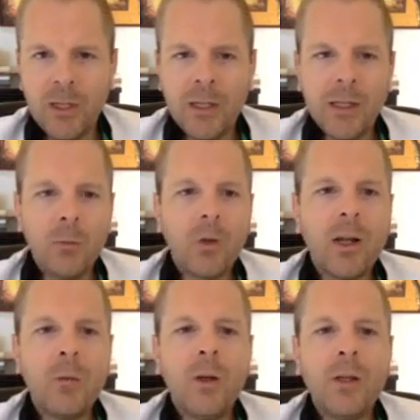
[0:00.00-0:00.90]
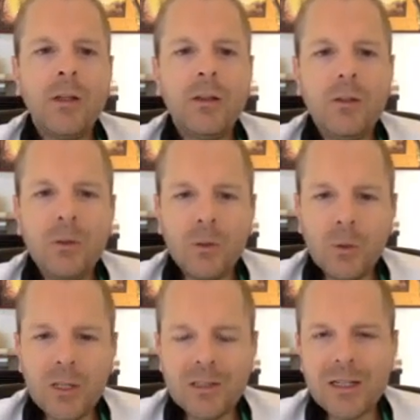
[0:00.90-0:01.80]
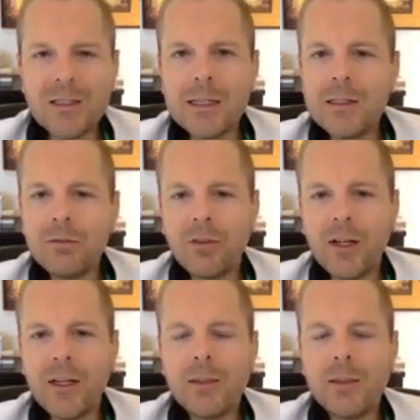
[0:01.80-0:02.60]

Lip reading: And what I want you to do is identify the